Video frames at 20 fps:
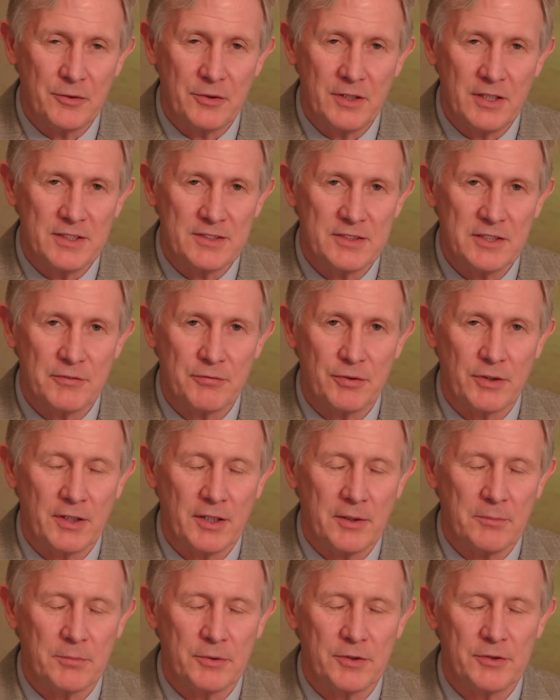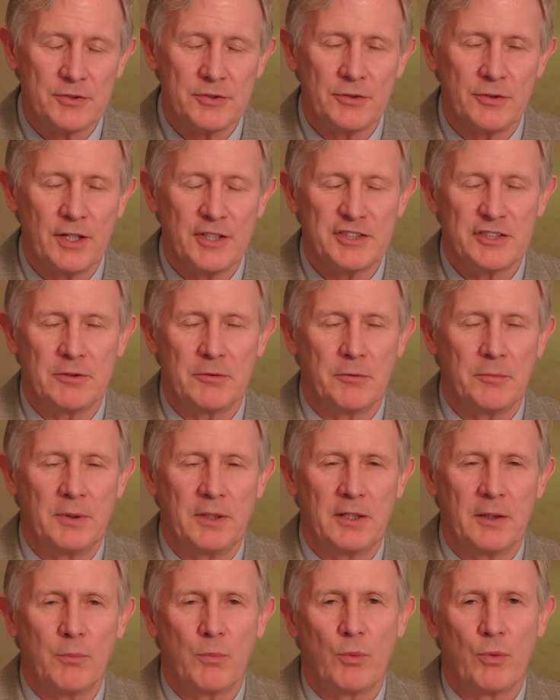to these different numbers, your estimate will
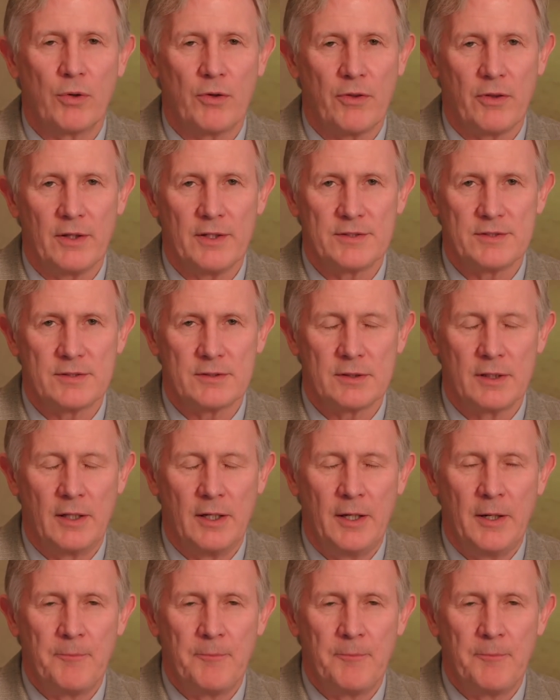become worthless.